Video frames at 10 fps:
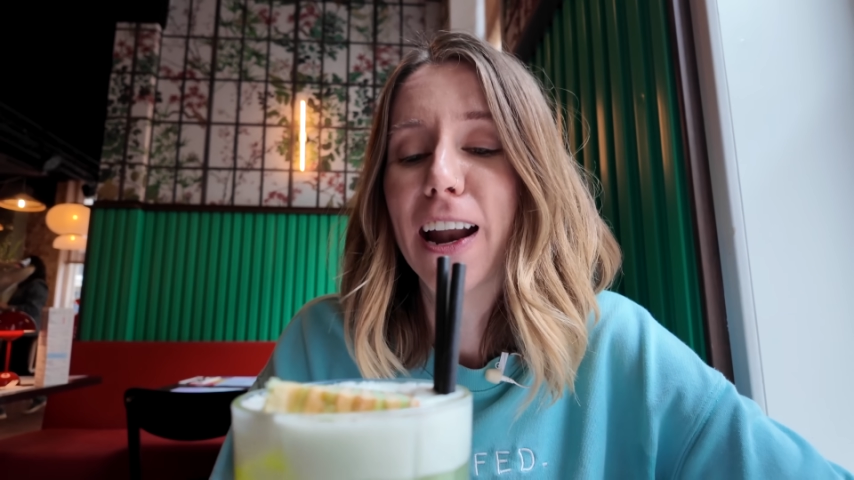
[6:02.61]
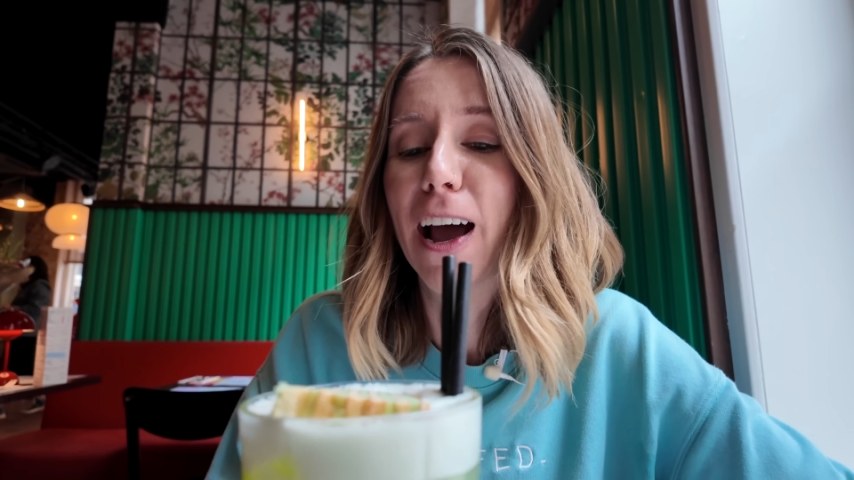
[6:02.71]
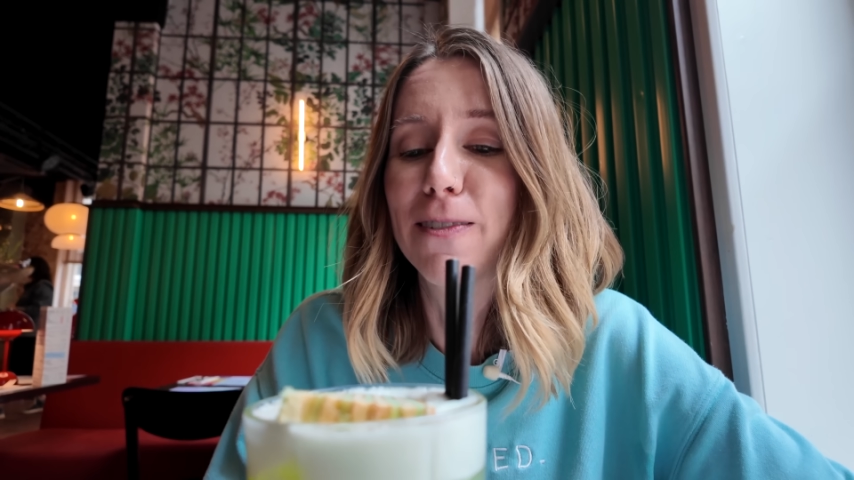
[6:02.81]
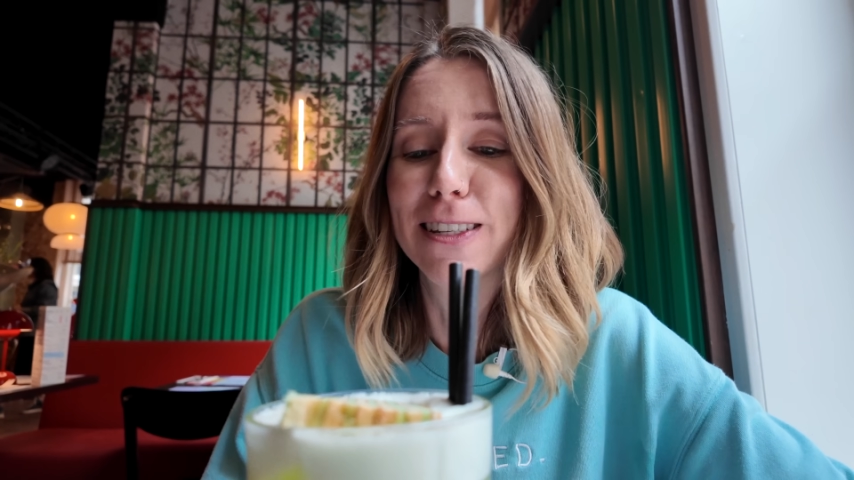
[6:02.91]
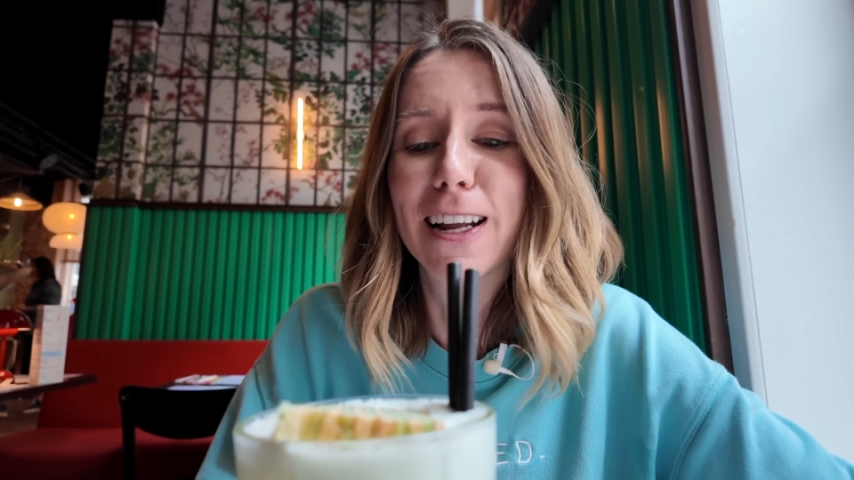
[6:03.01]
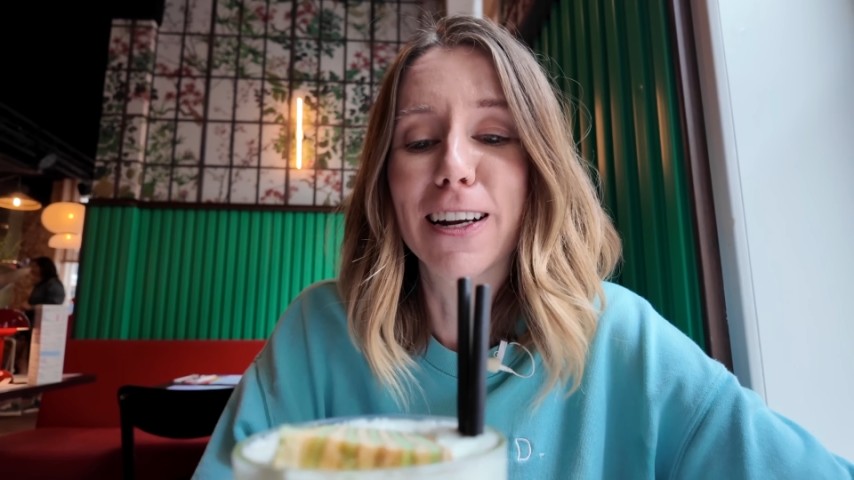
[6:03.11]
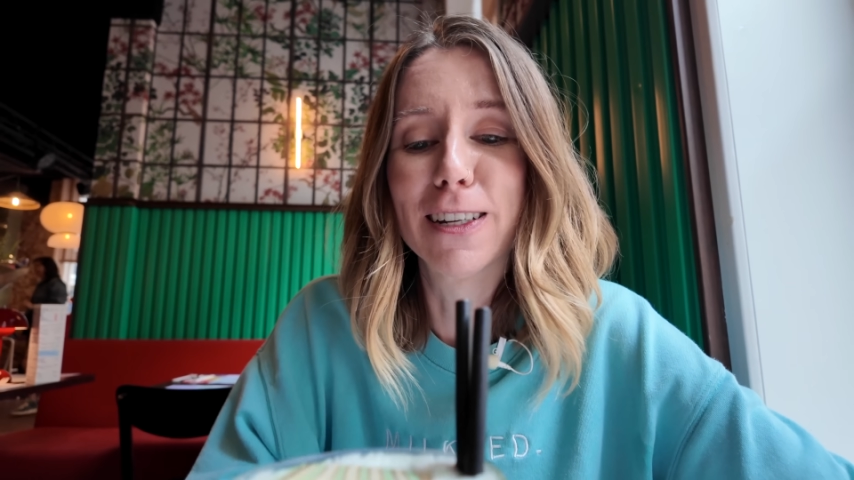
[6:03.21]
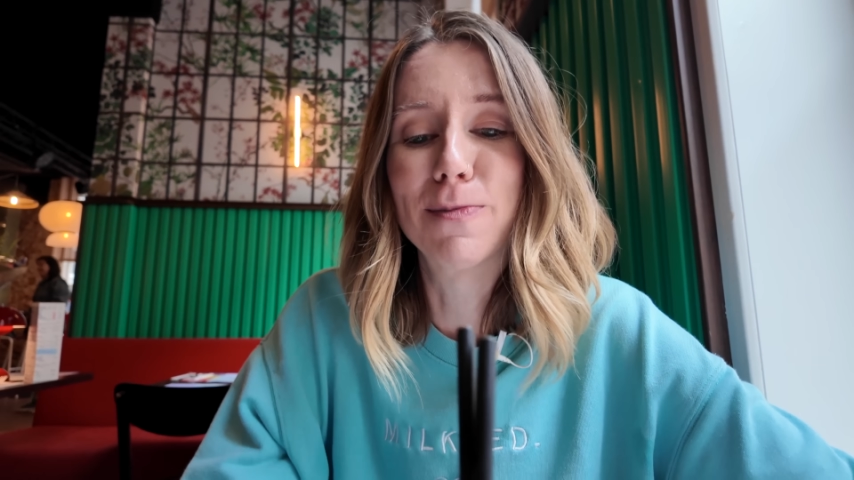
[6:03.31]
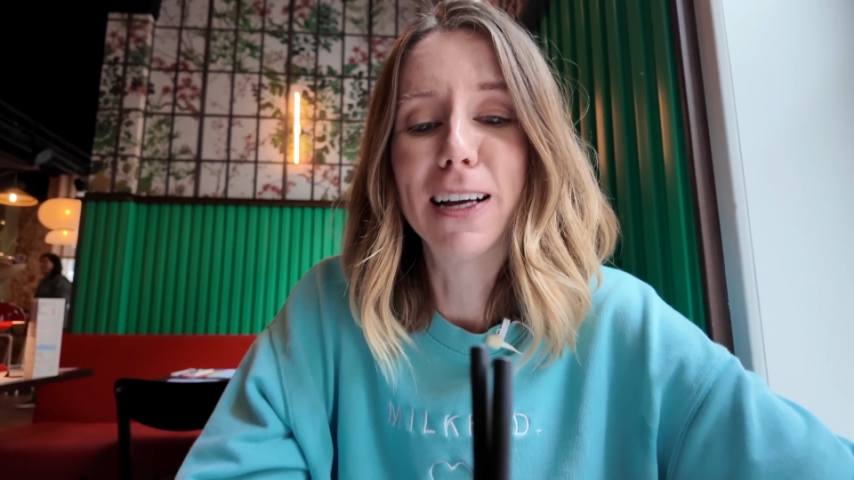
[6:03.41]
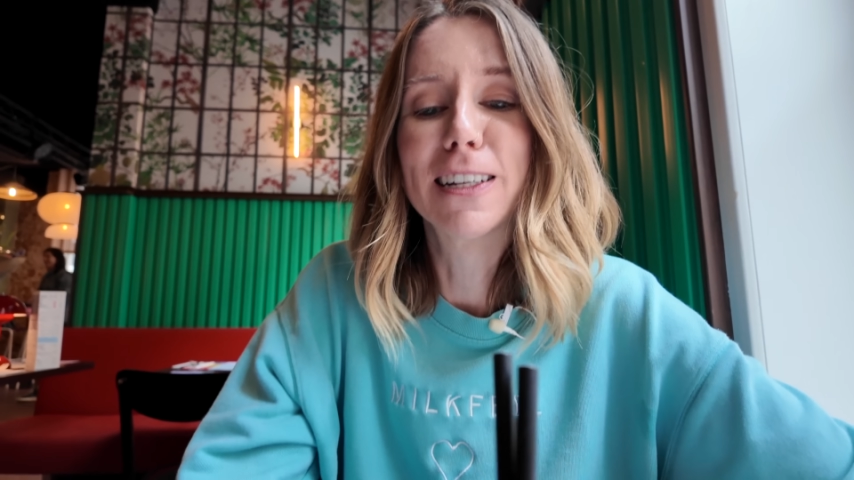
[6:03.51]
and I was not
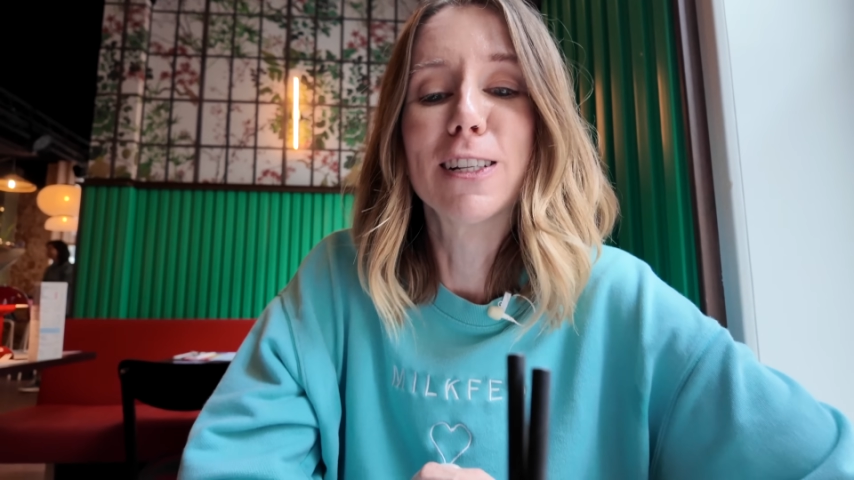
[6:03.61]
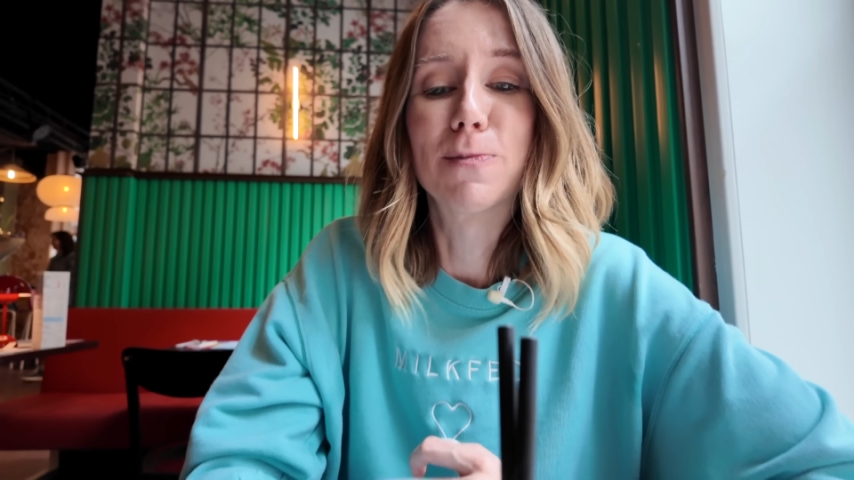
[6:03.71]
expecting